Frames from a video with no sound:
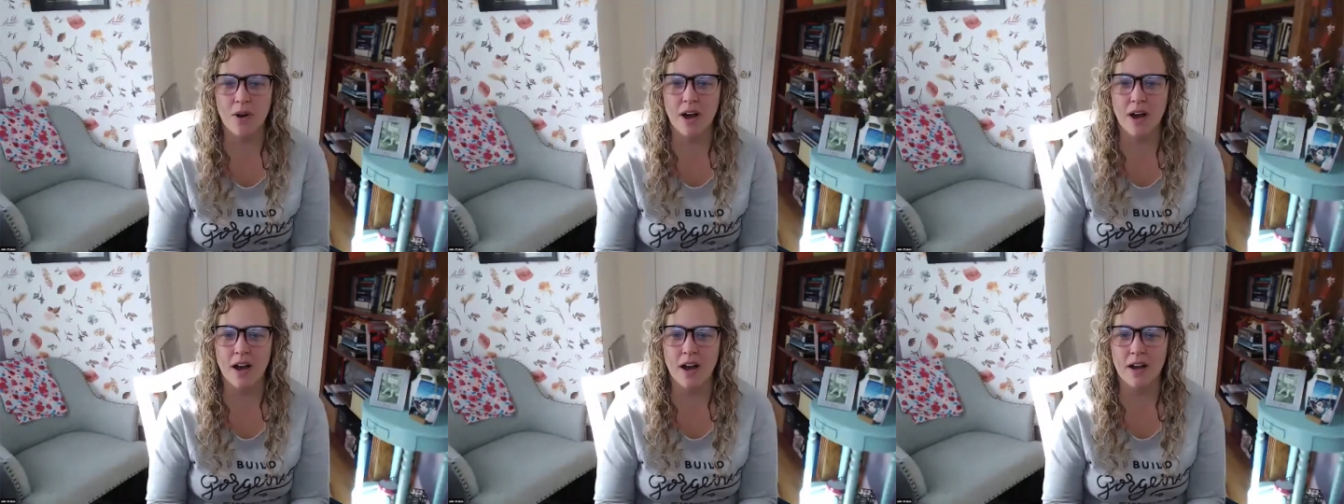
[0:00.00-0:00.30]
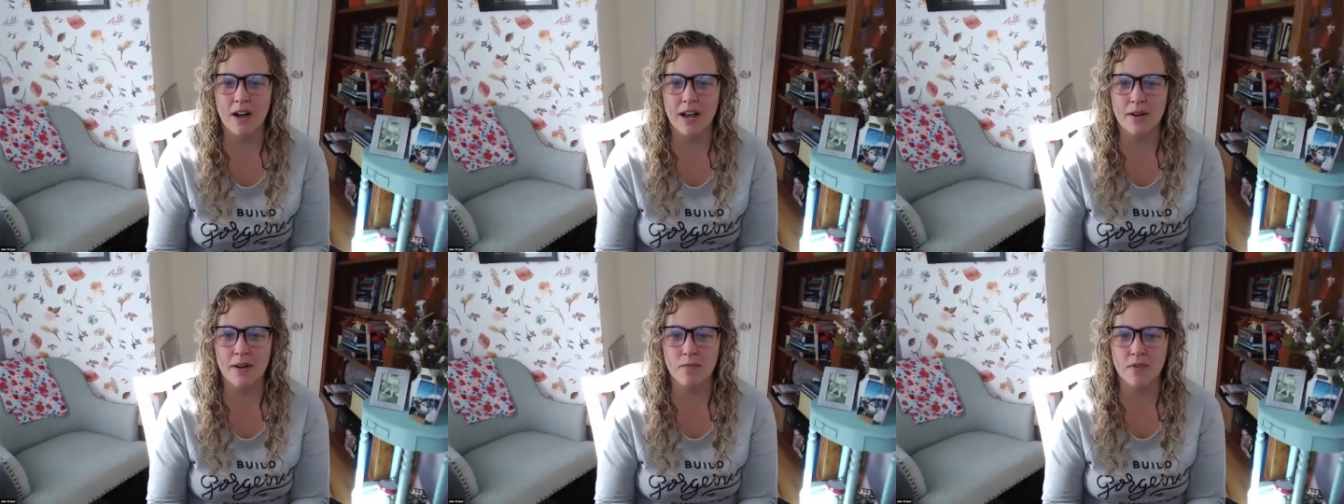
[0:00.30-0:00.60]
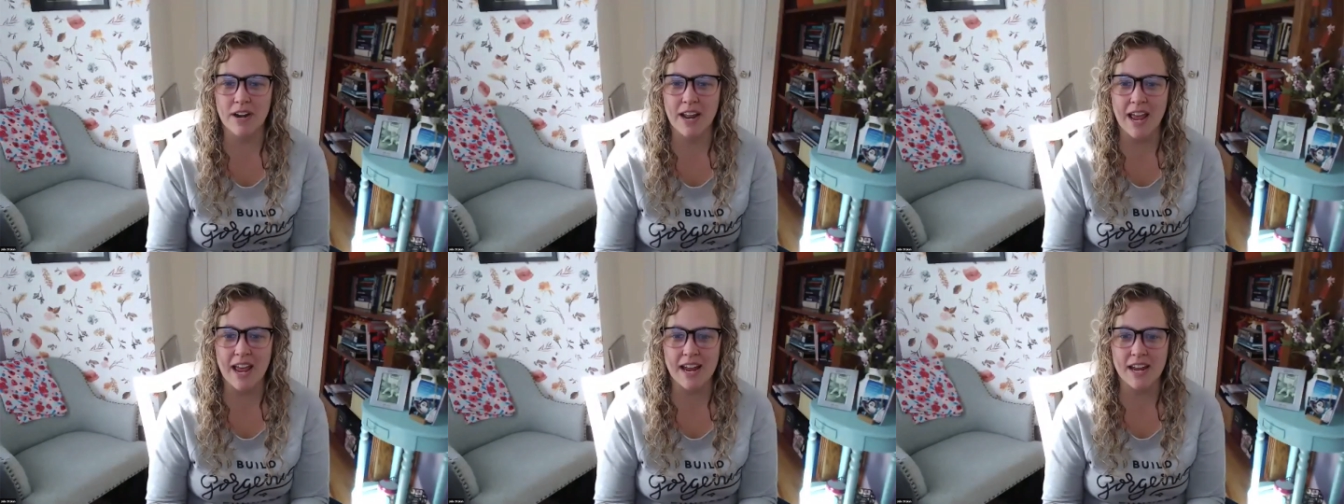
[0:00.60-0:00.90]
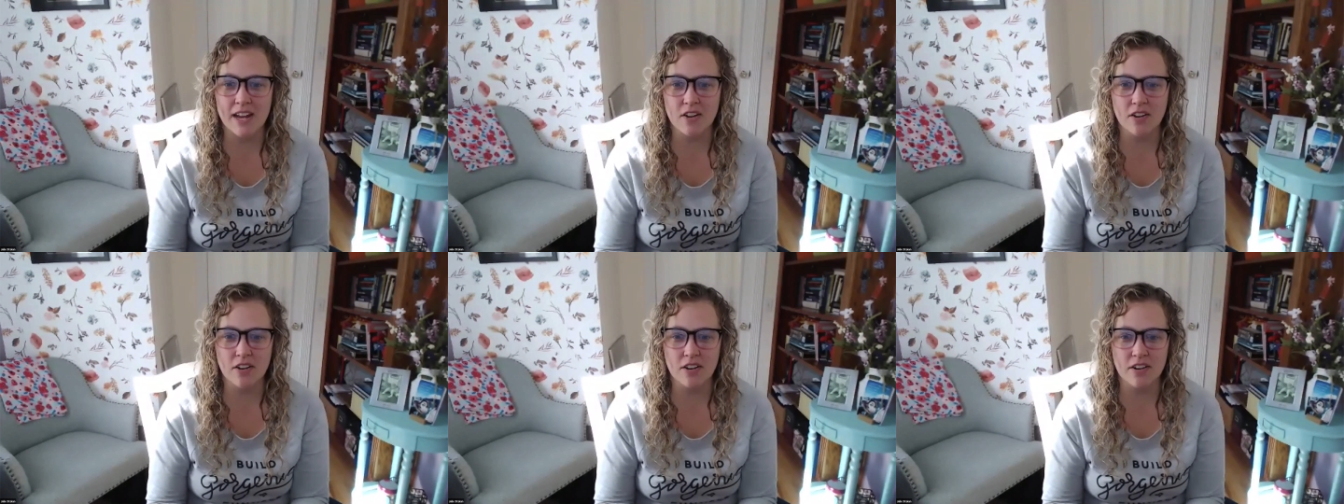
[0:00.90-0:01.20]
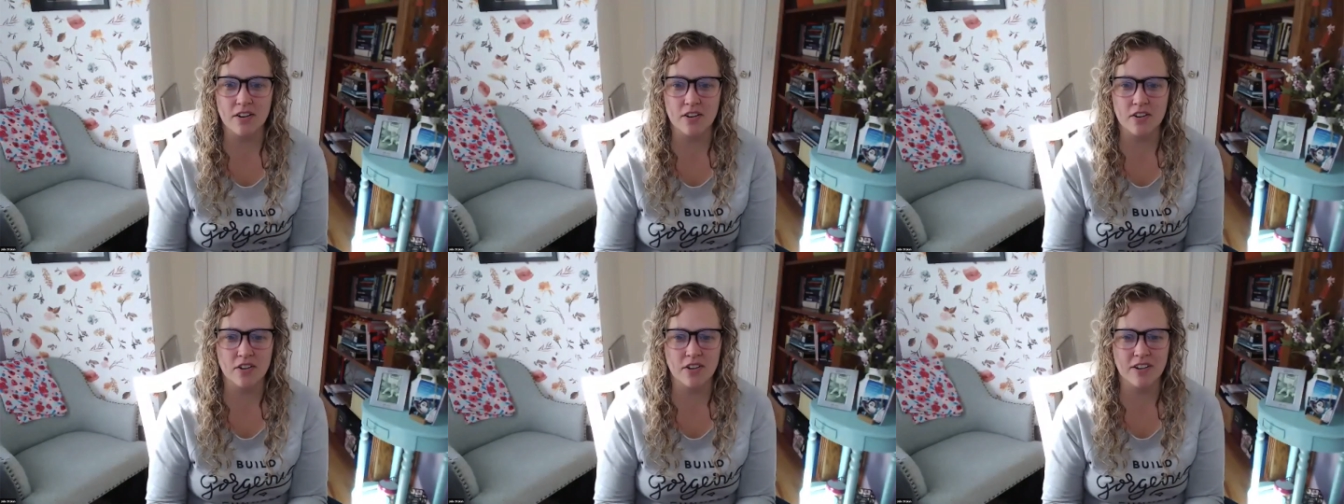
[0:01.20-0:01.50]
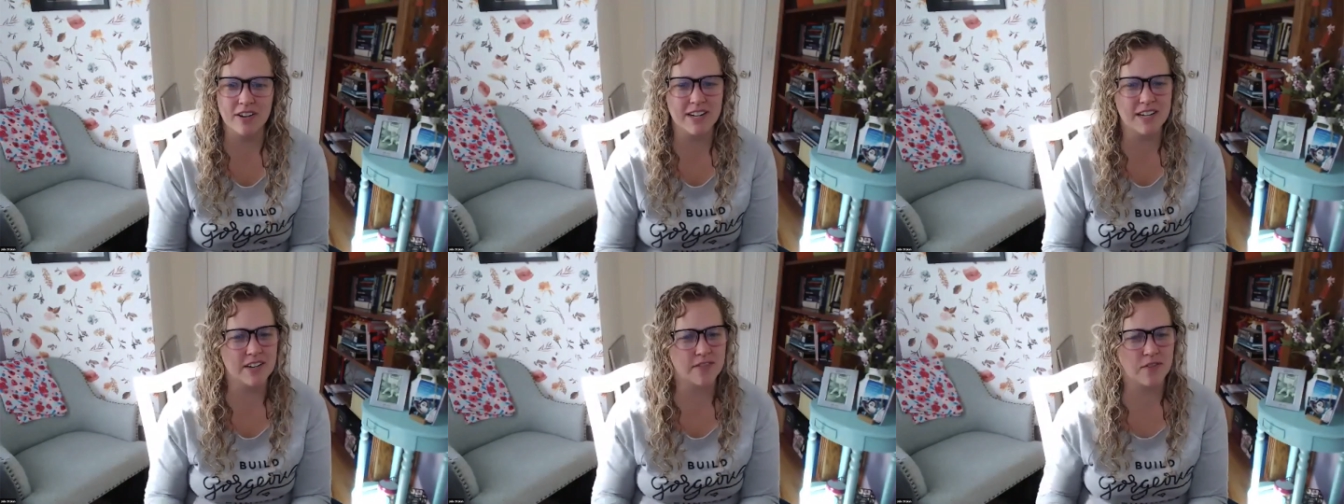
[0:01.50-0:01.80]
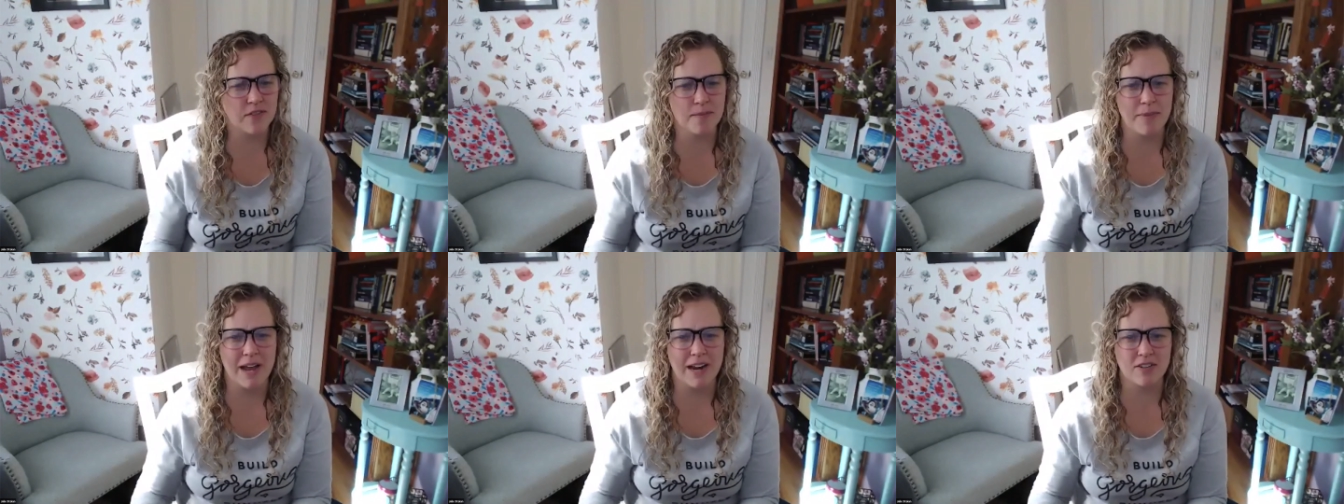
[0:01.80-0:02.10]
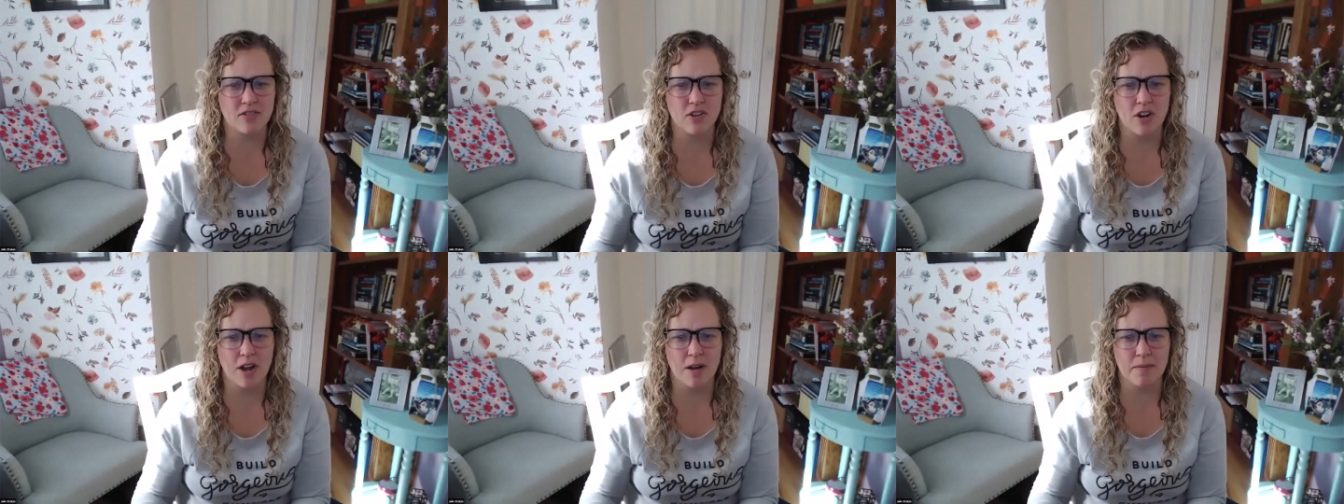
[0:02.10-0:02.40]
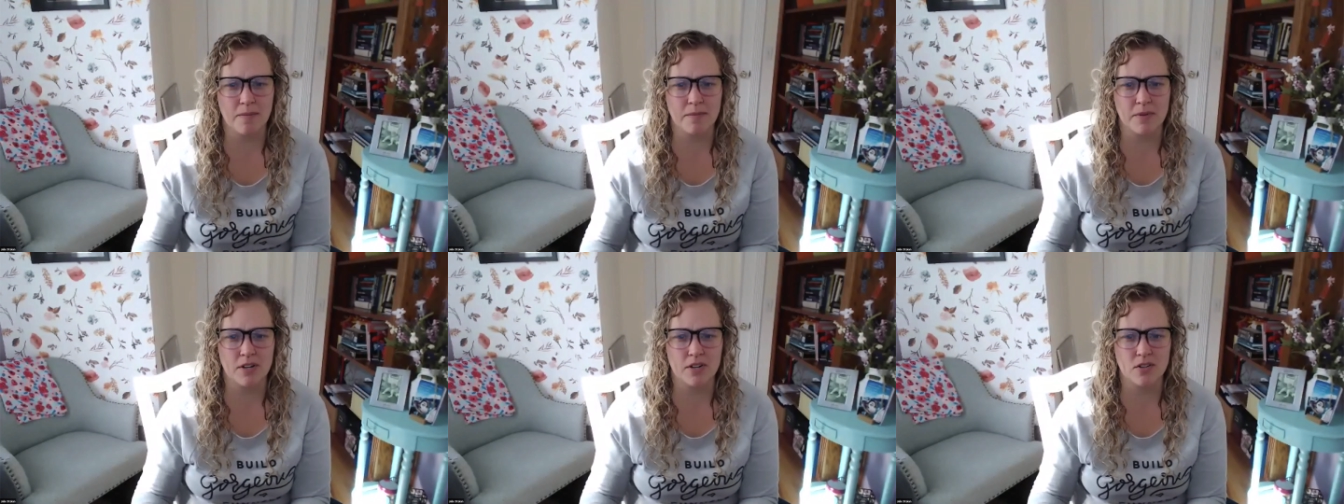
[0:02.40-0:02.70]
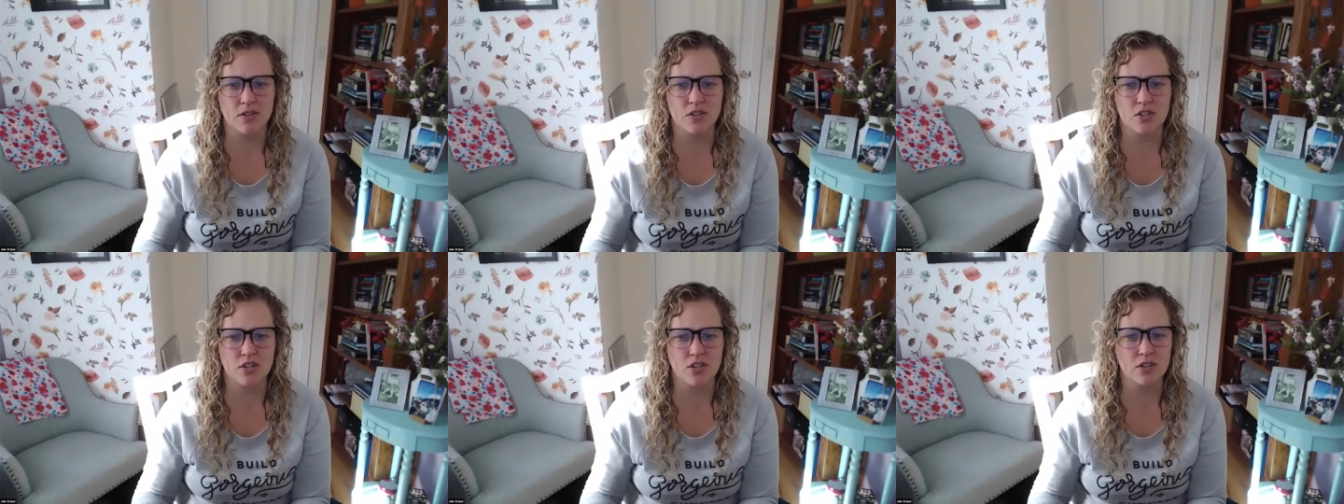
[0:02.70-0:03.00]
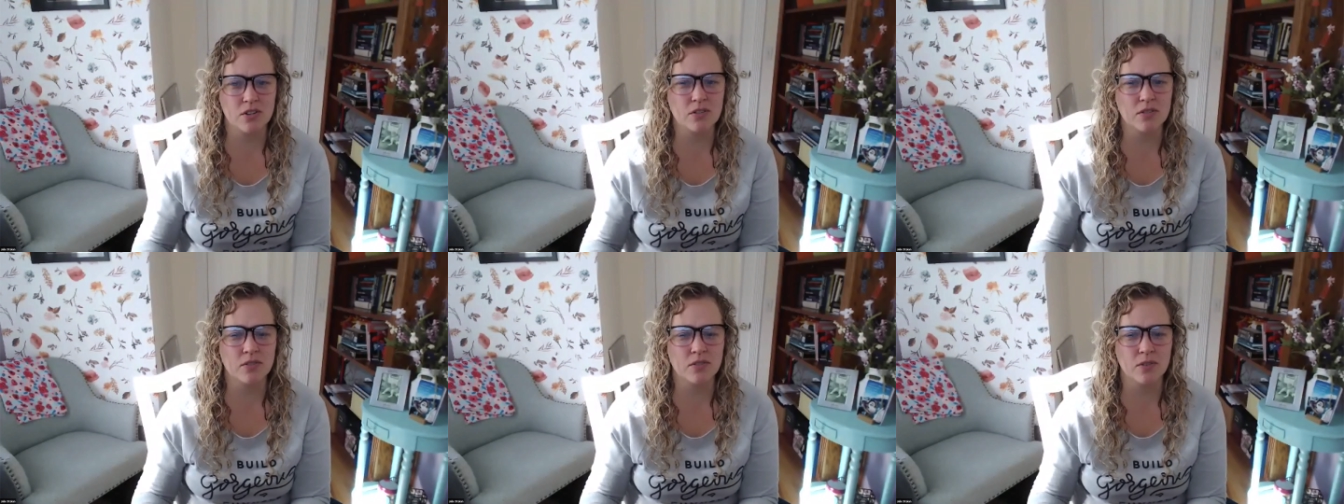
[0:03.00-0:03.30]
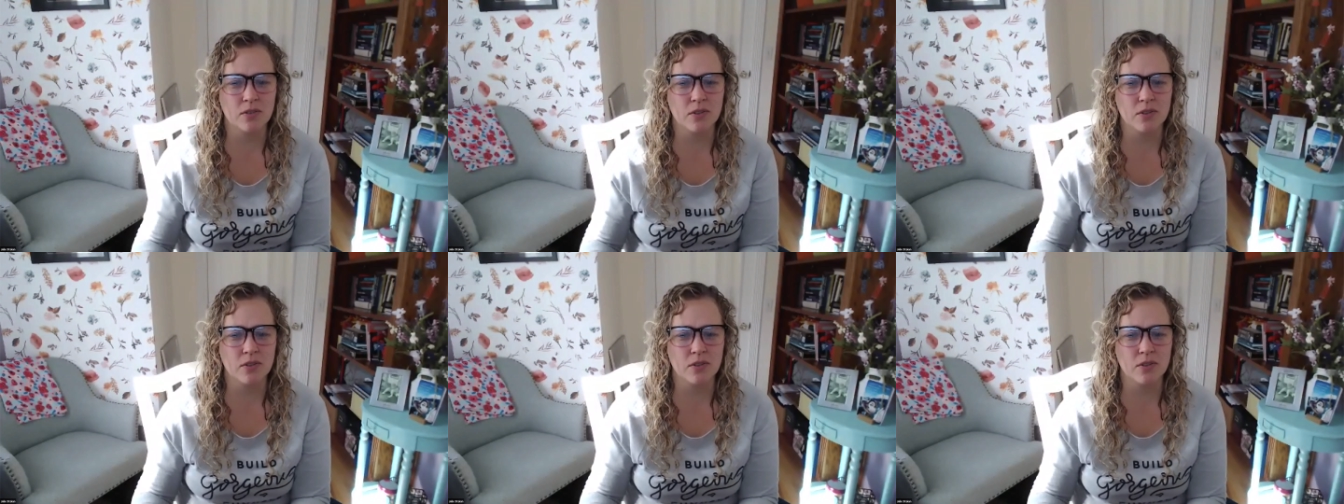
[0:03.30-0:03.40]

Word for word: so uh, and Renee, you're you're in a different backdrop too.